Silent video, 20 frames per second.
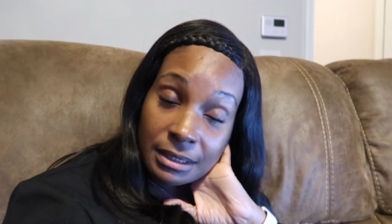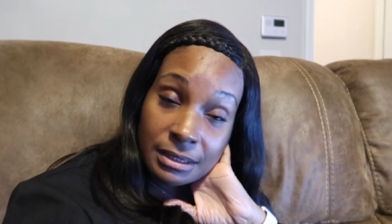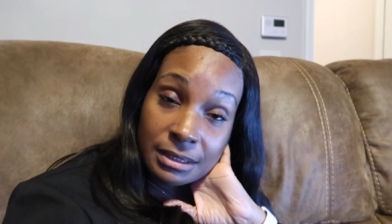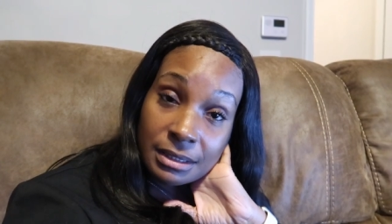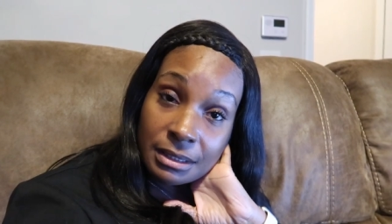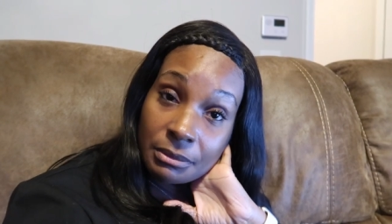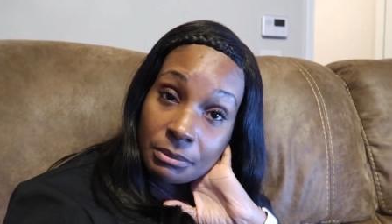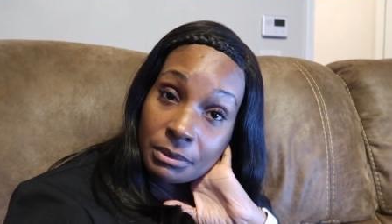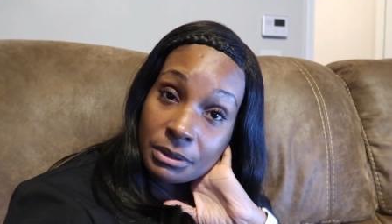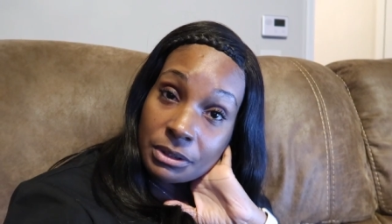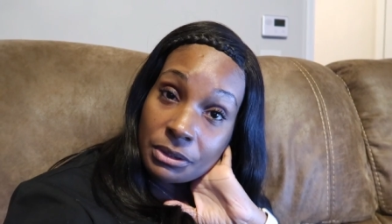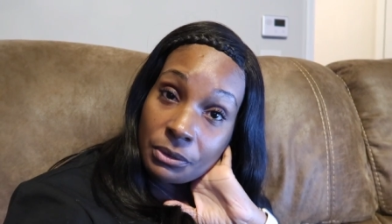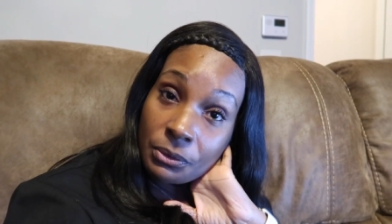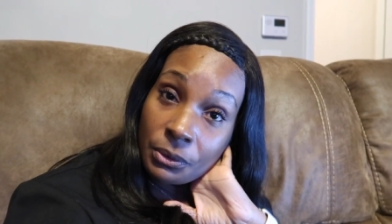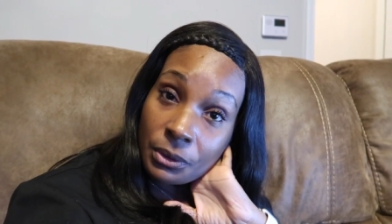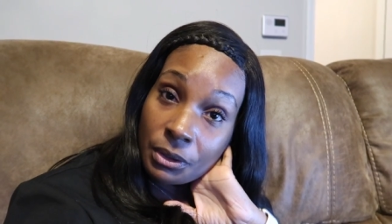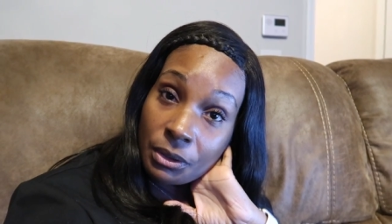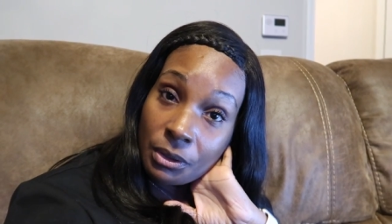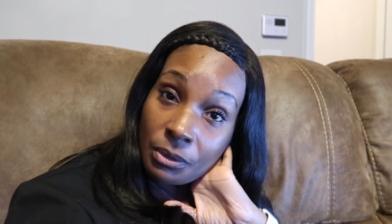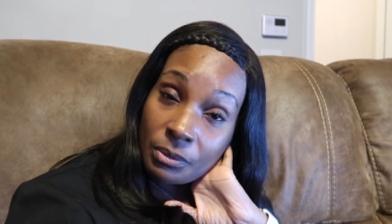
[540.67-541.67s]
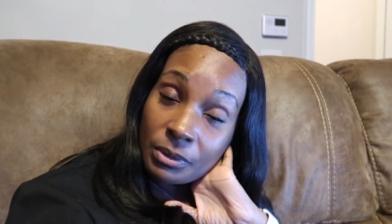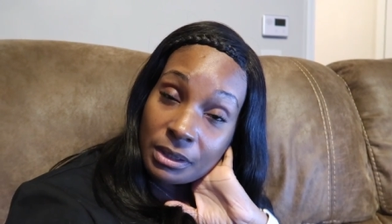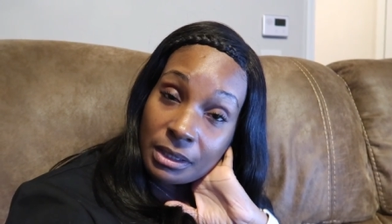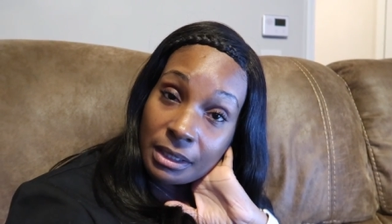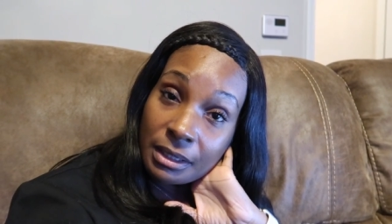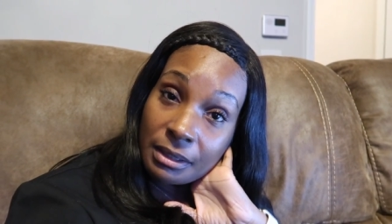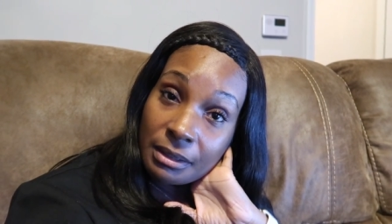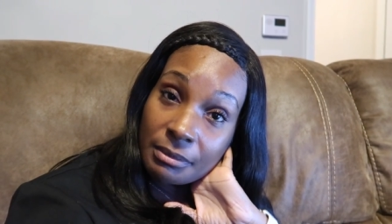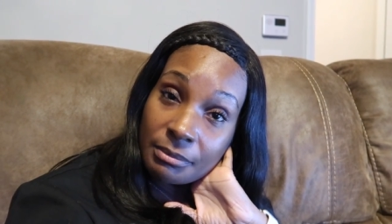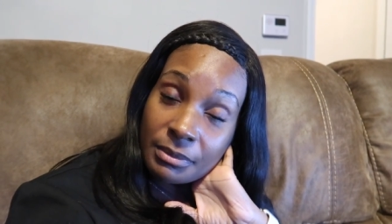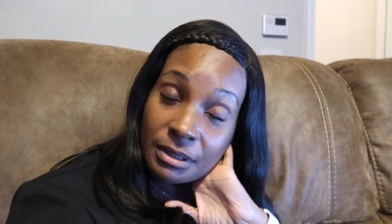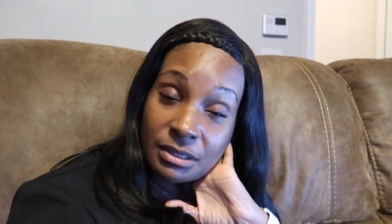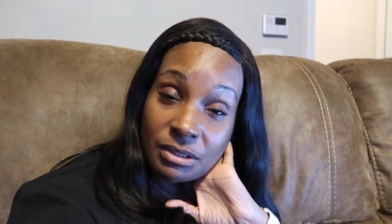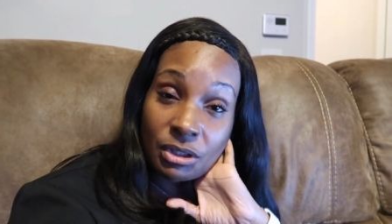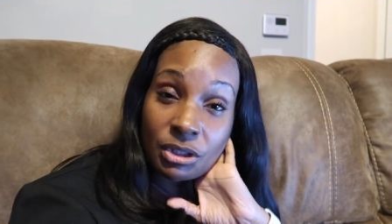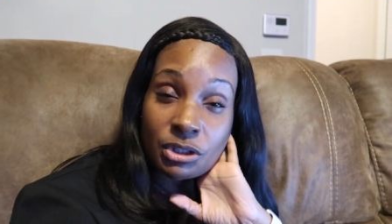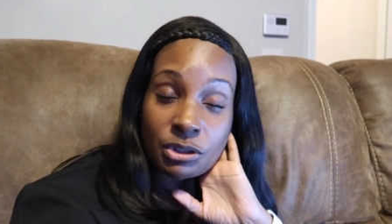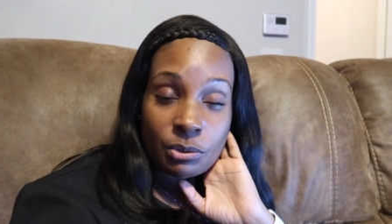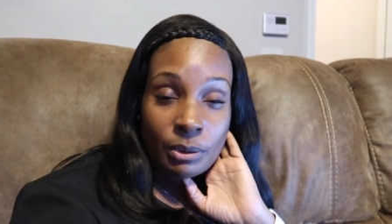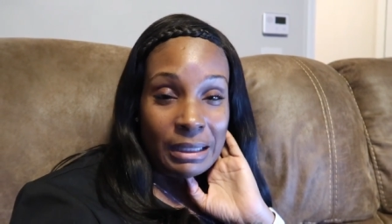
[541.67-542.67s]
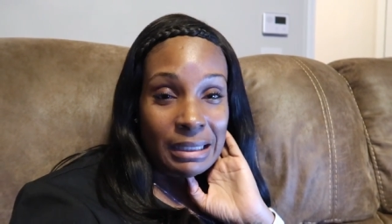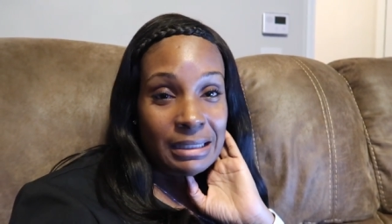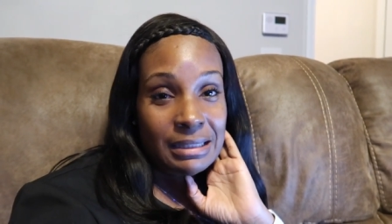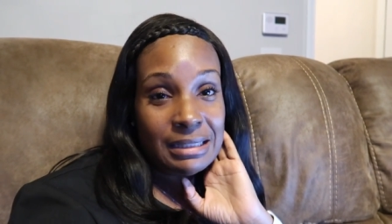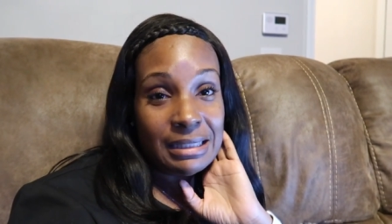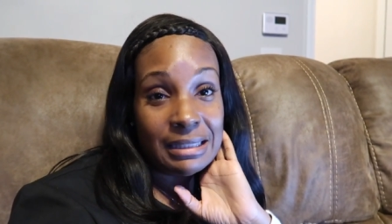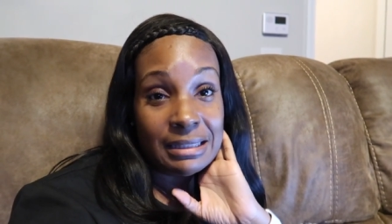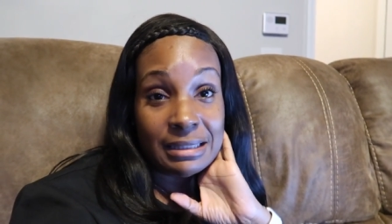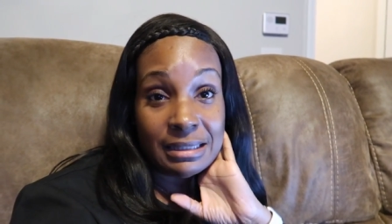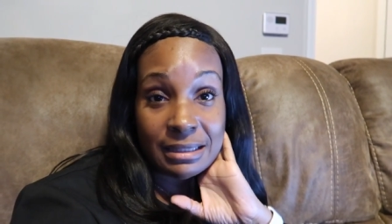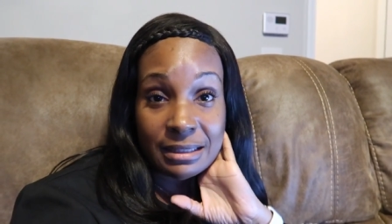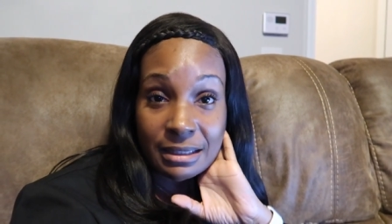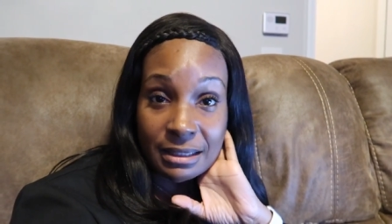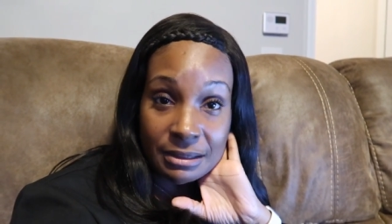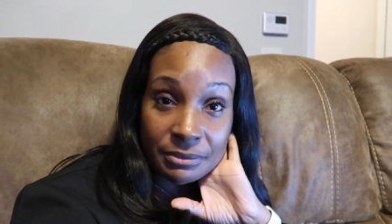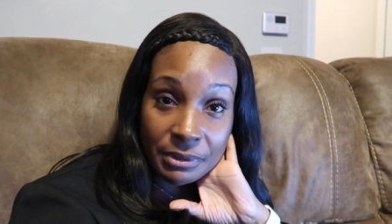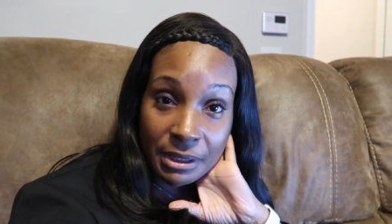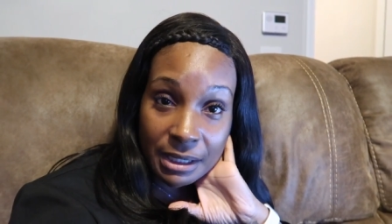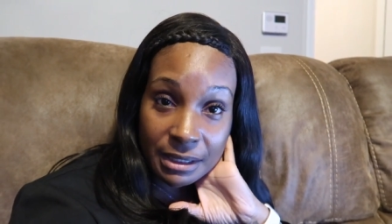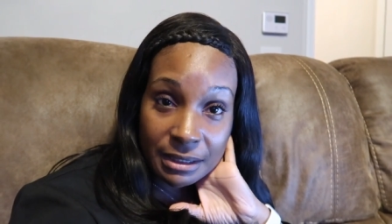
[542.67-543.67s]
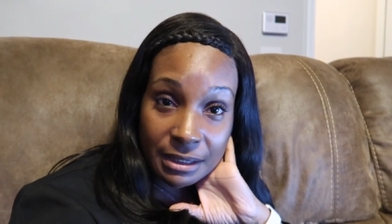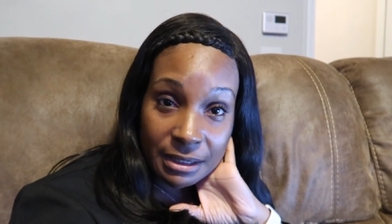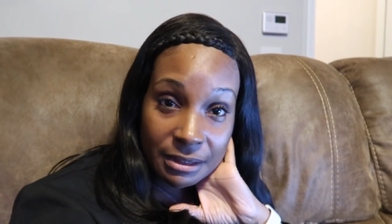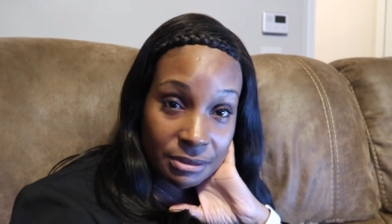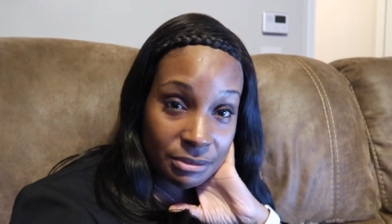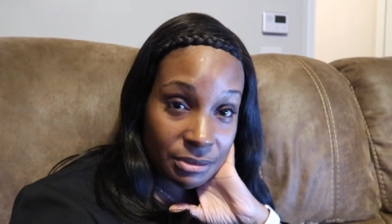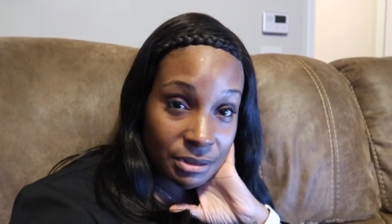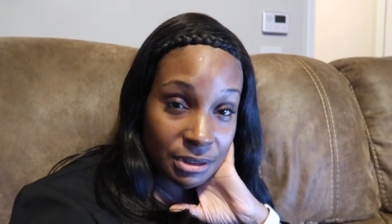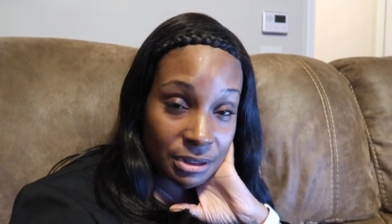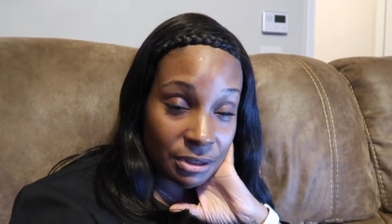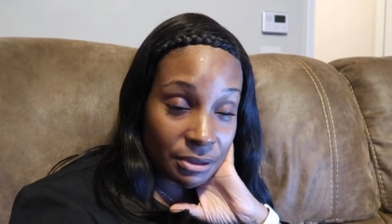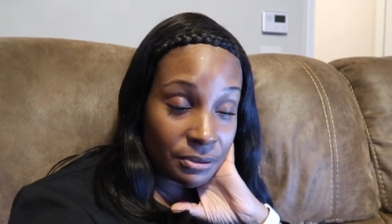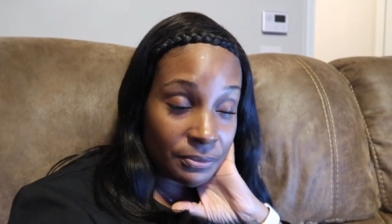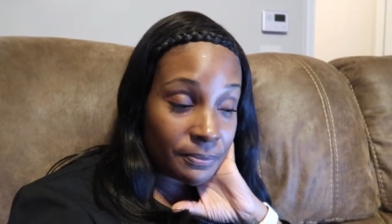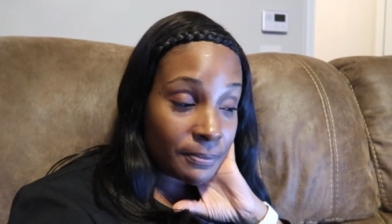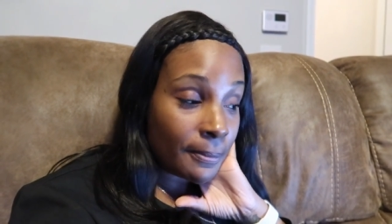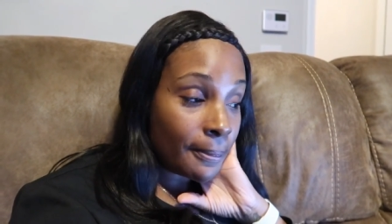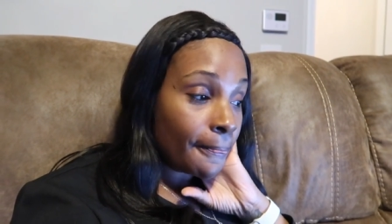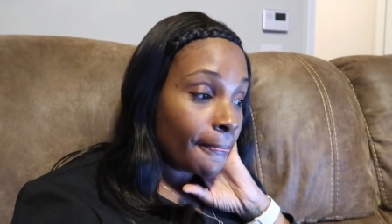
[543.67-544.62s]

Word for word: and see what's going on with him. He's on his way to Tennessee right now, so